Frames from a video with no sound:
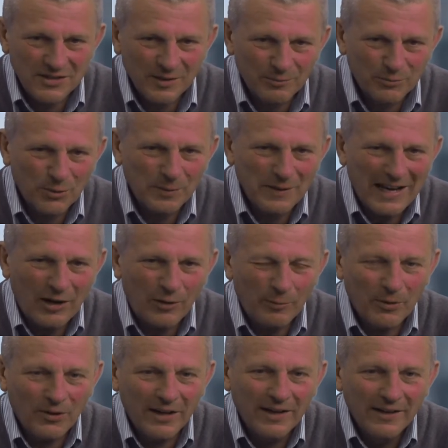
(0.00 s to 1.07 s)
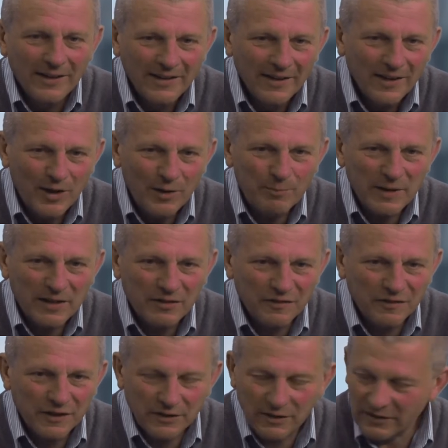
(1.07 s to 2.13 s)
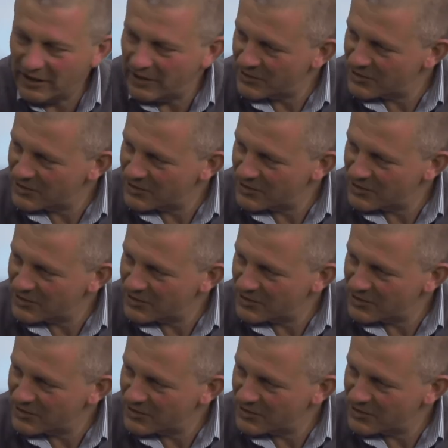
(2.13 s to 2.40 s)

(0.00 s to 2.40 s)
and I'm probably out by a big figure there.